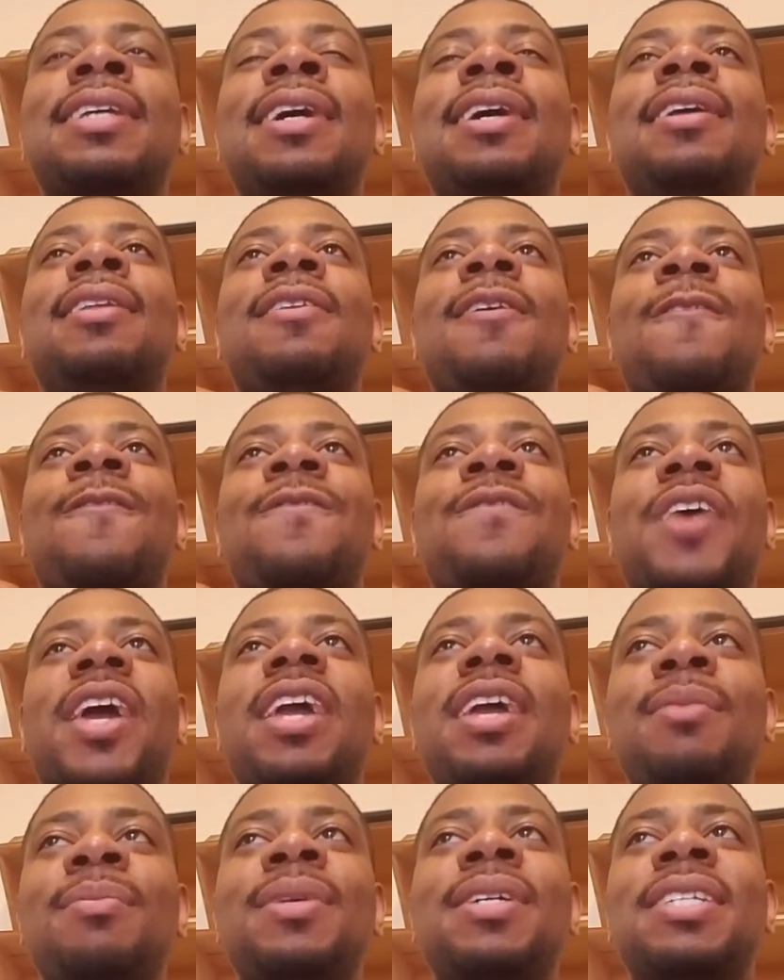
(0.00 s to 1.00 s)
the
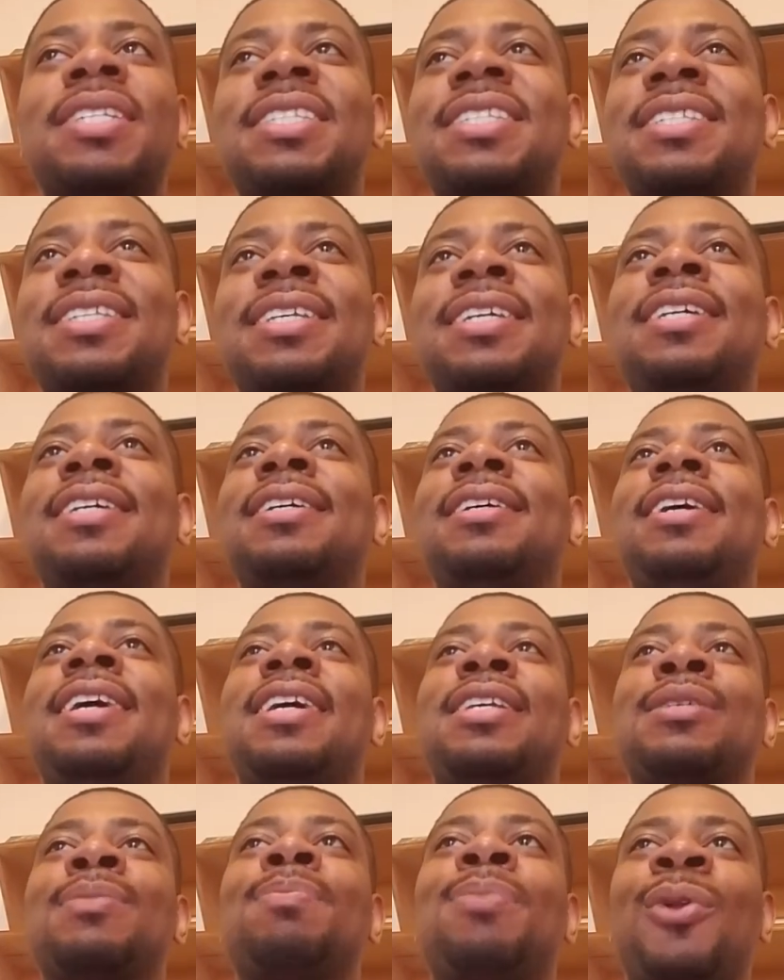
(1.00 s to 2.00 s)
famous
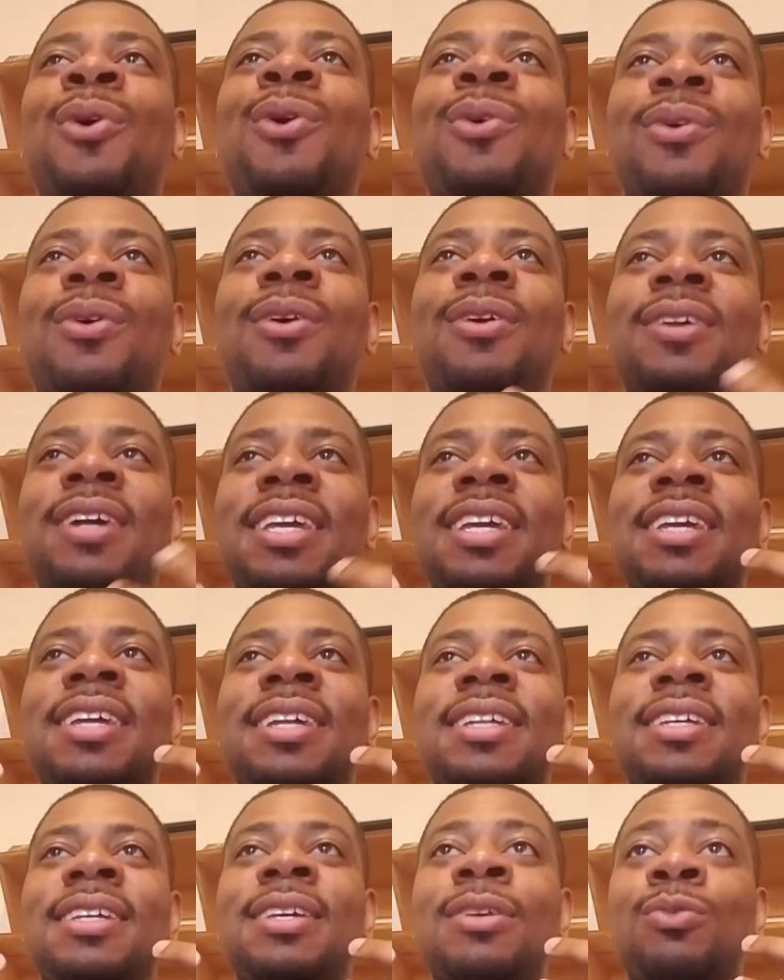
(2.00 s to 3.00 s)
explorer.
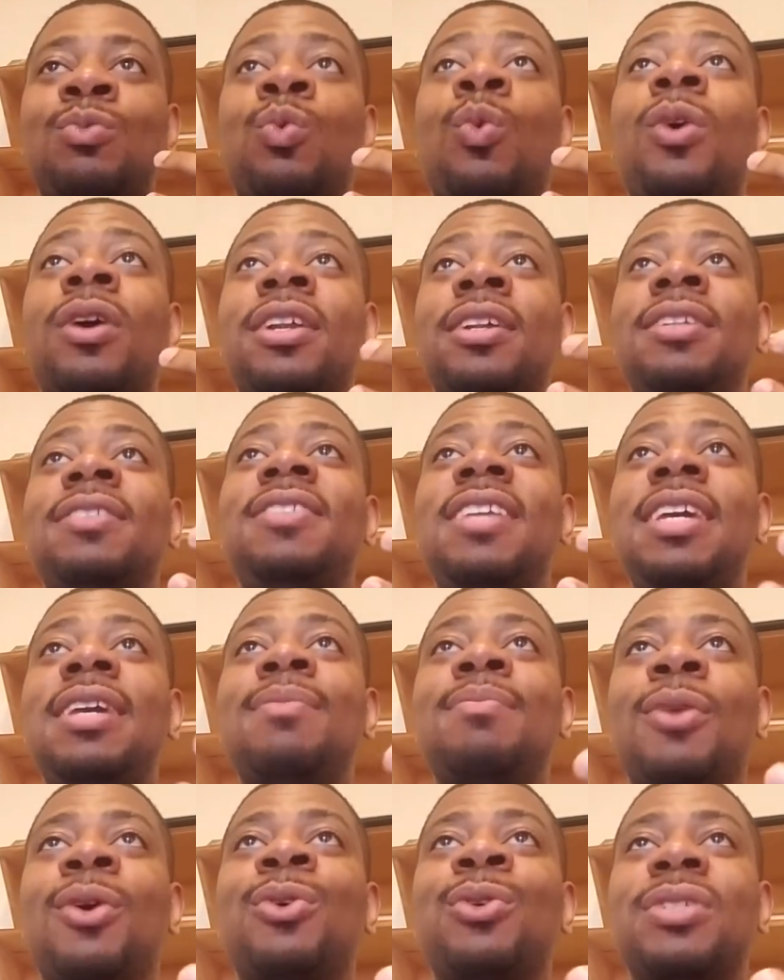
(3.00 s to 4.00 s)
He's one of the
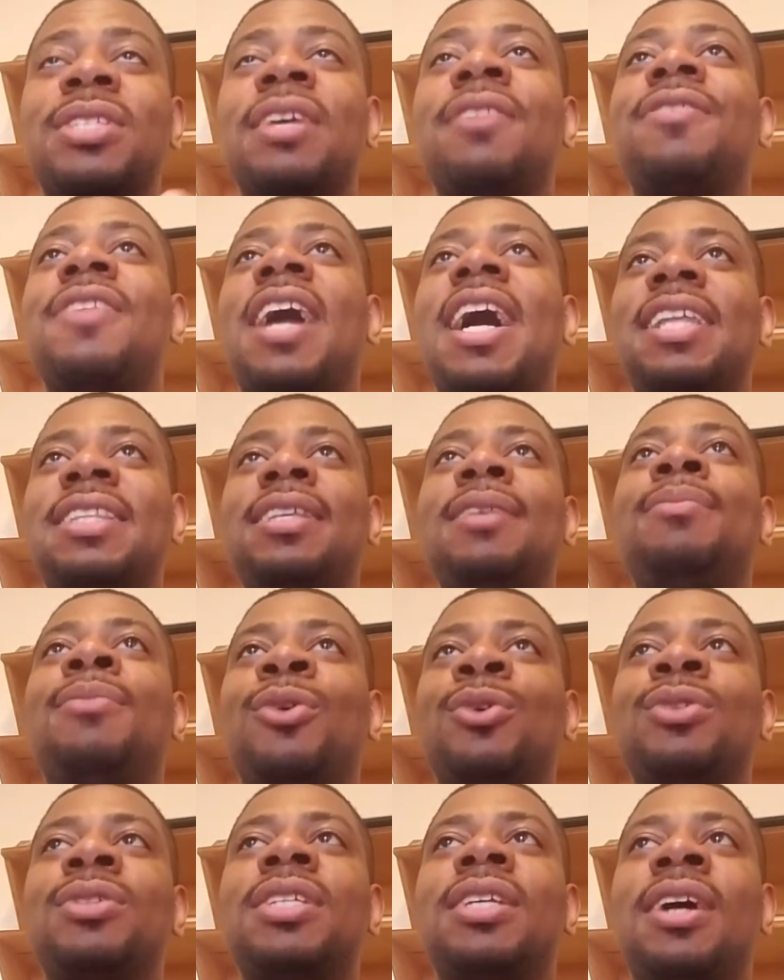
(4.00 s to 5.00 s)
most, if not the
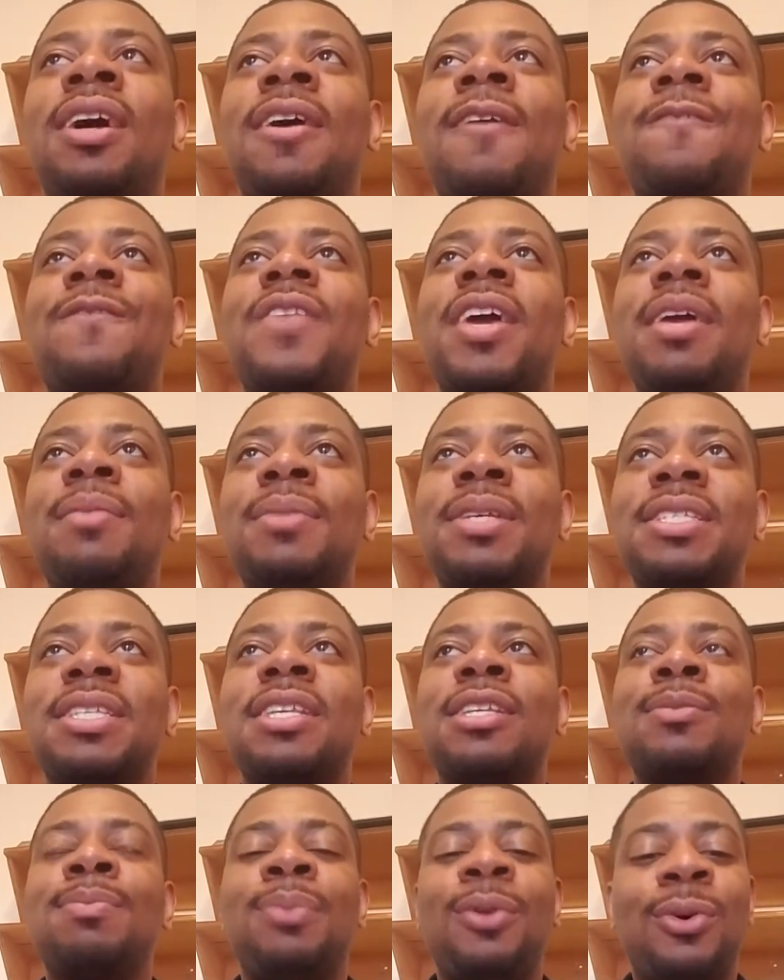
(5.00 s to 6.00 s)
most, famous
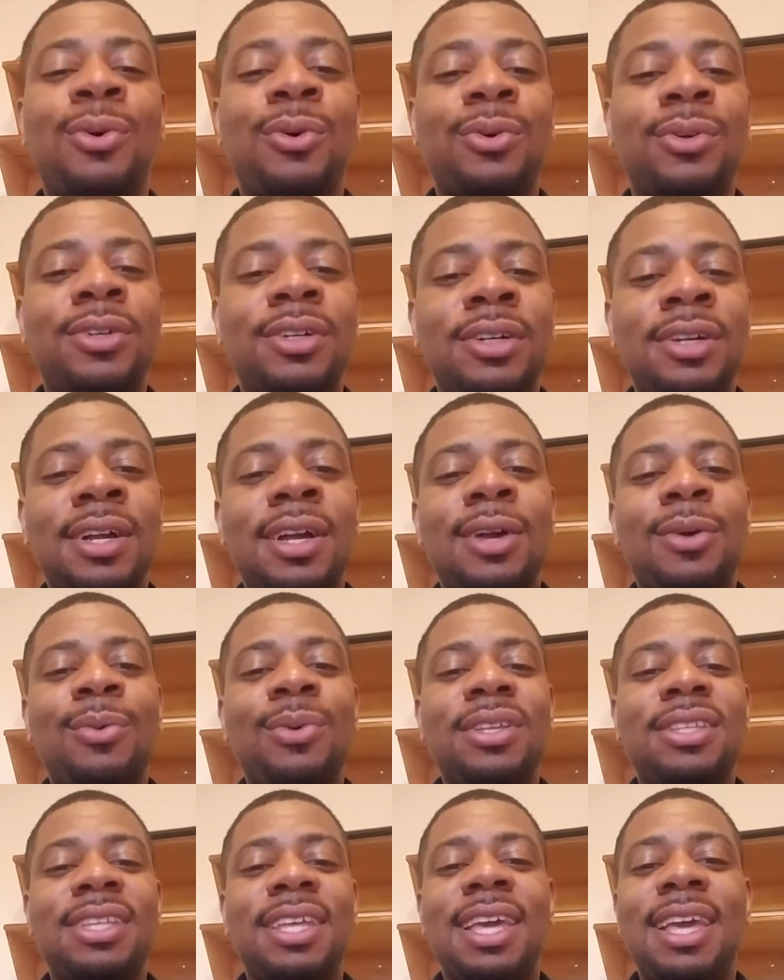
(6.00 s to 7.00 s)
explorer
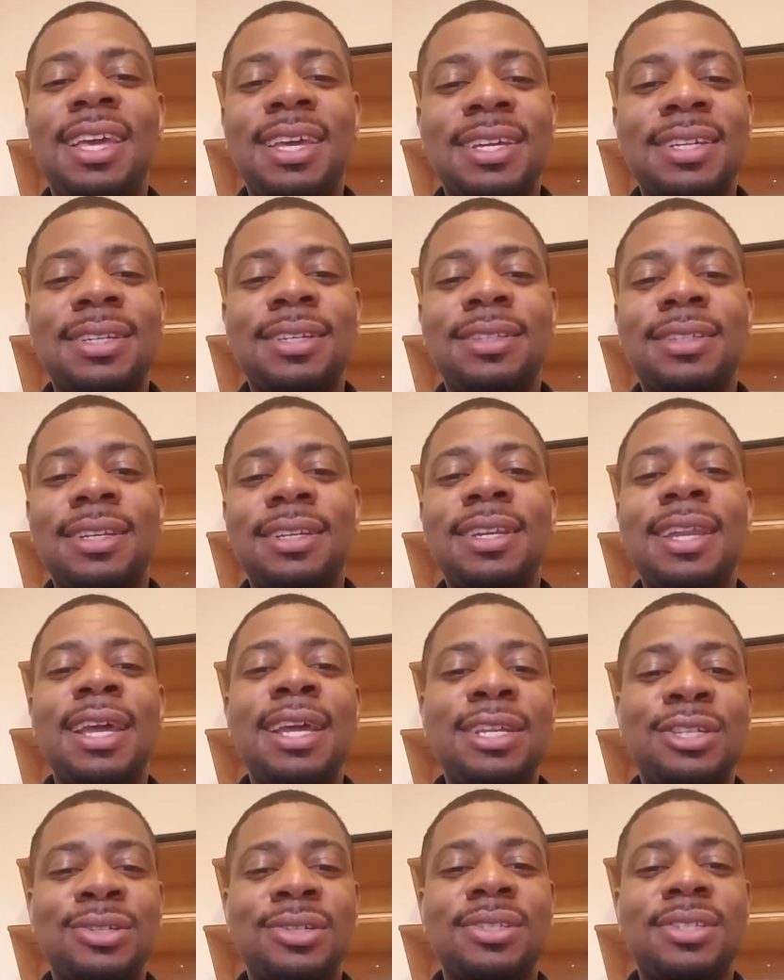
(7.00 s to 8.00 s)
within the
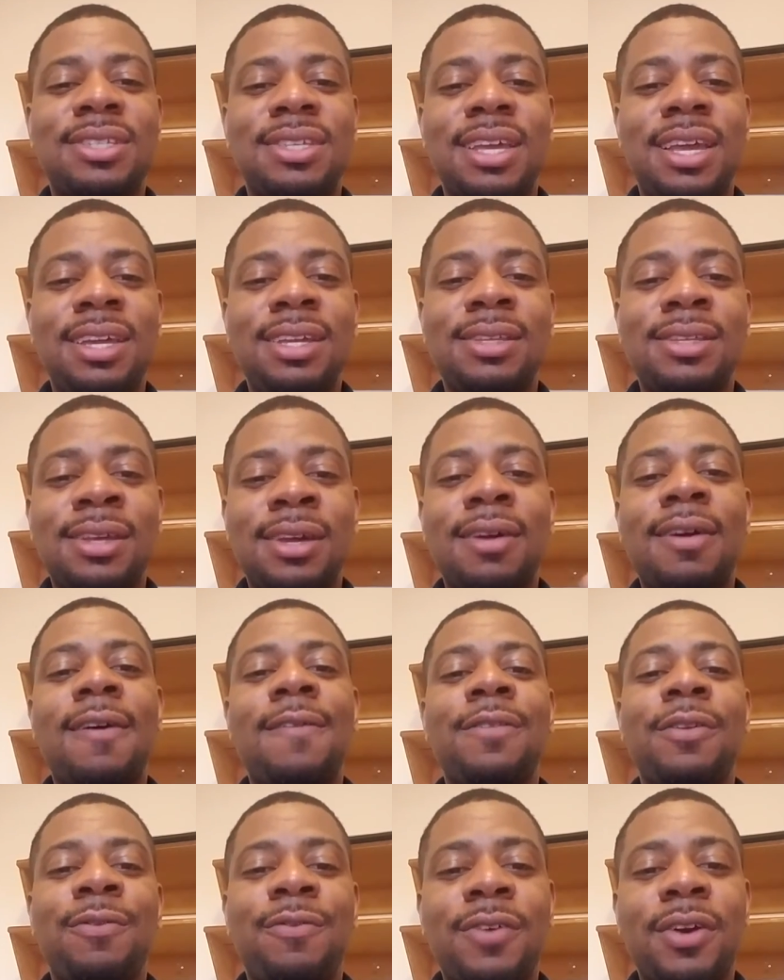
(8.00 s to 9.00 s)
nation state
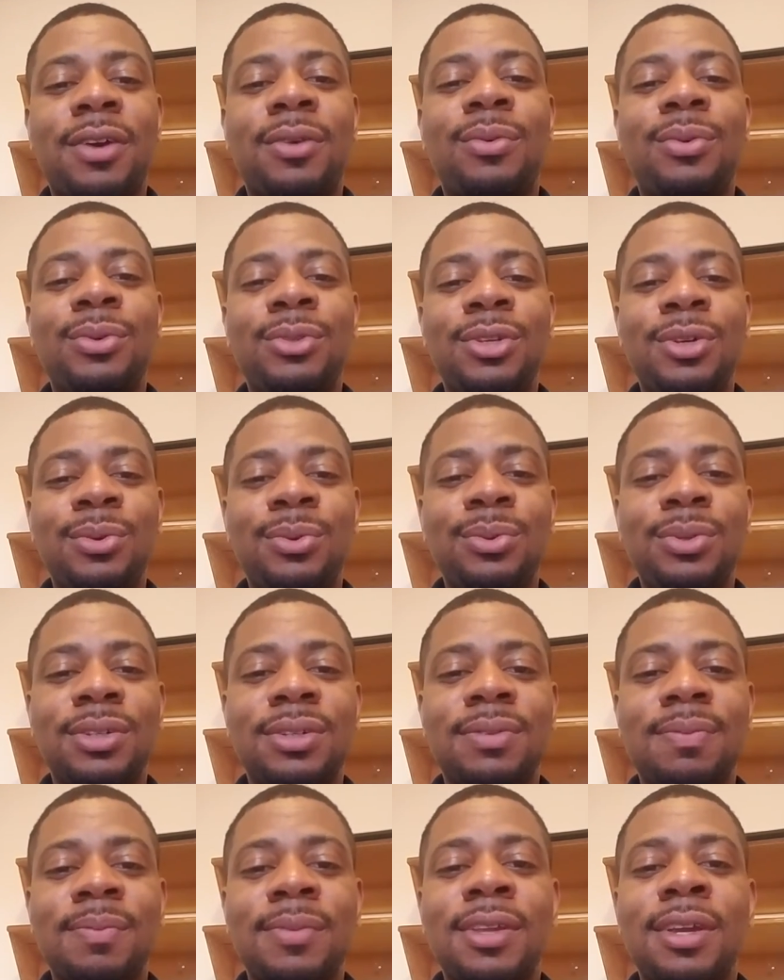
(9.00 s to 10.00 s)
of the Federal
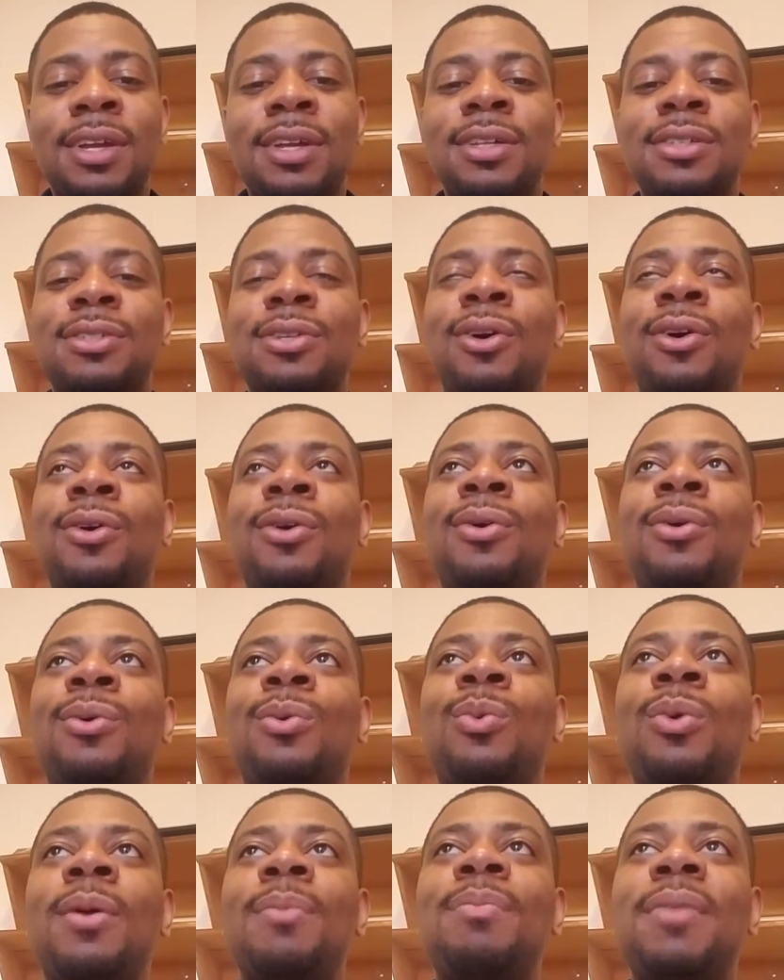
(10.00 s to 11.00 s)
Union. So
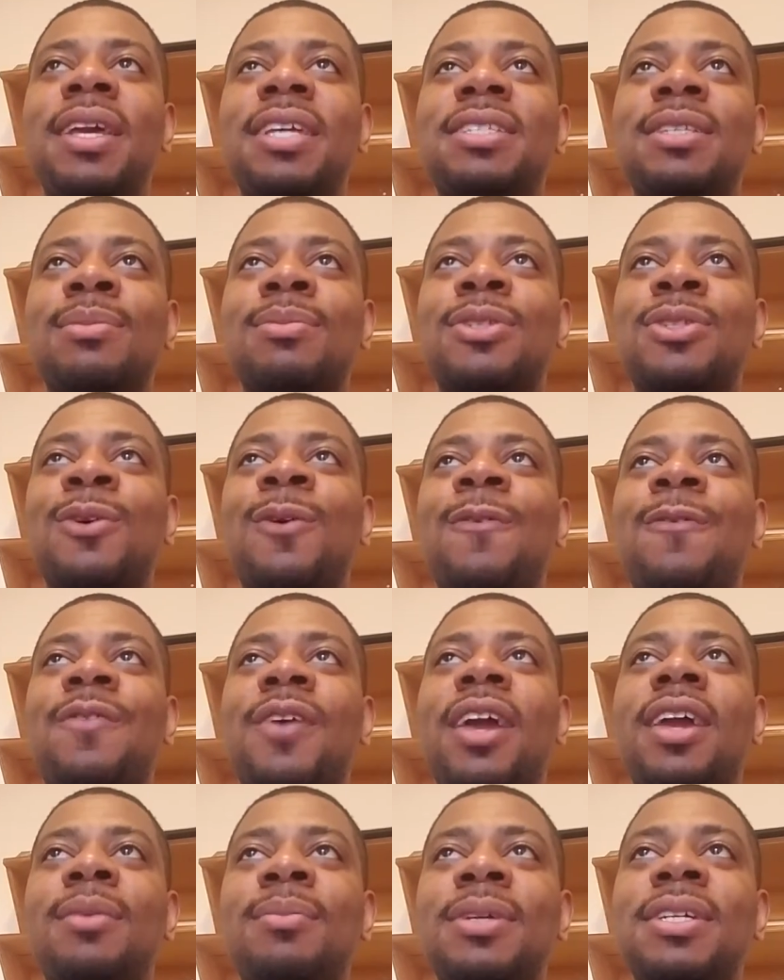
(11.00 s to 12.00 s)
what makes him so
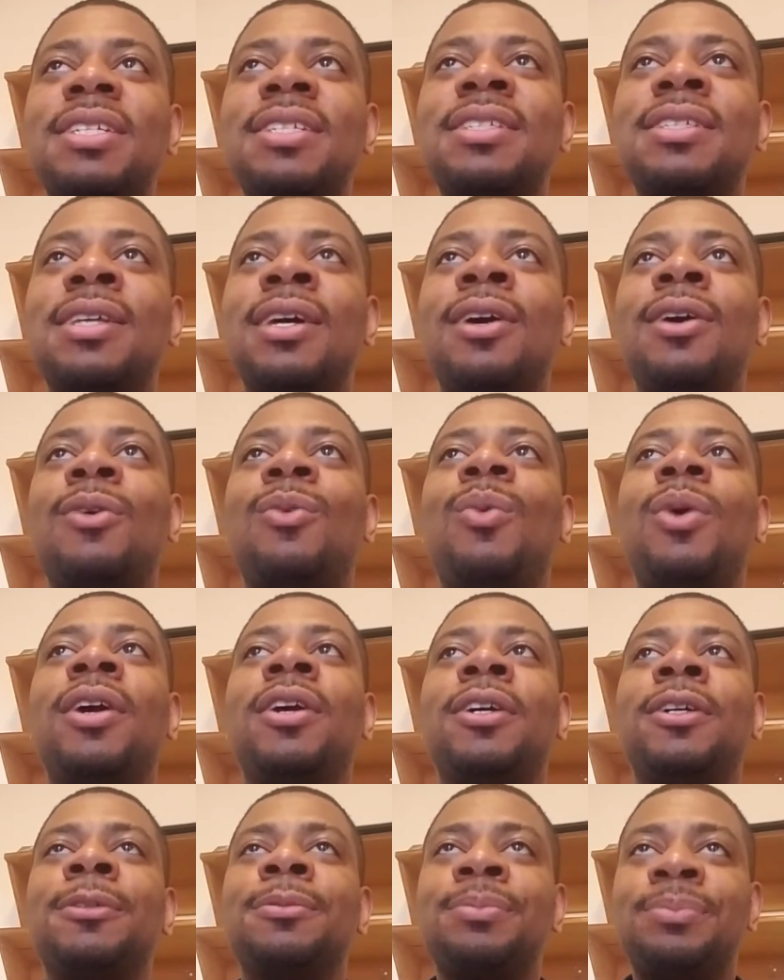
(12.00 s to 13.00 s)
famous?
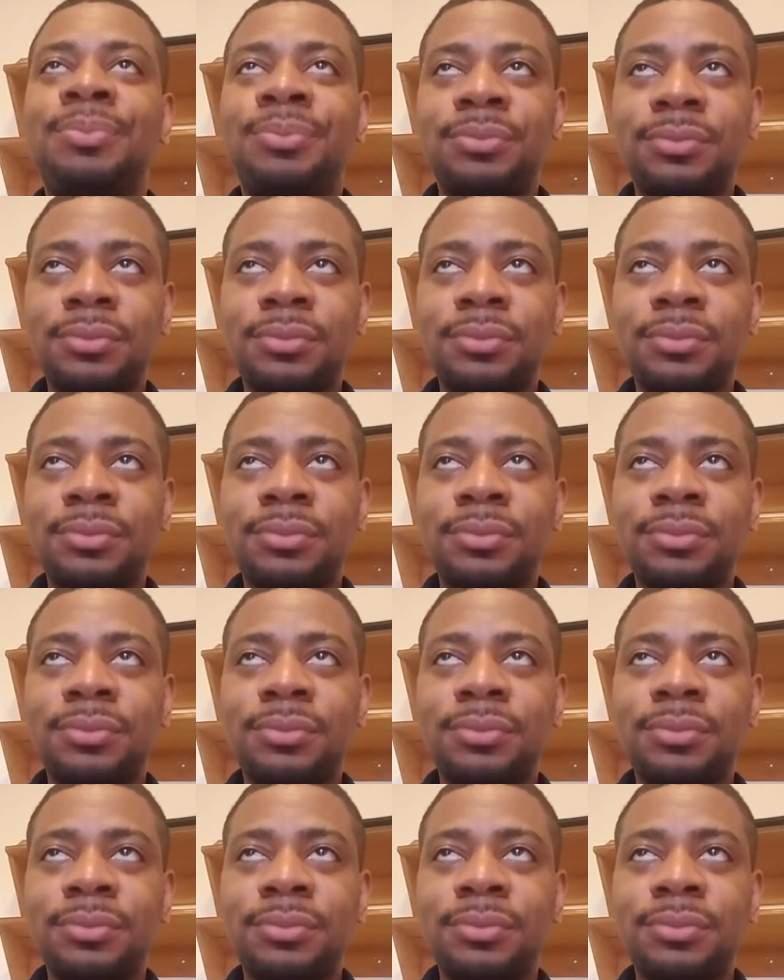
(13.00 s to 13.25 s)
Well,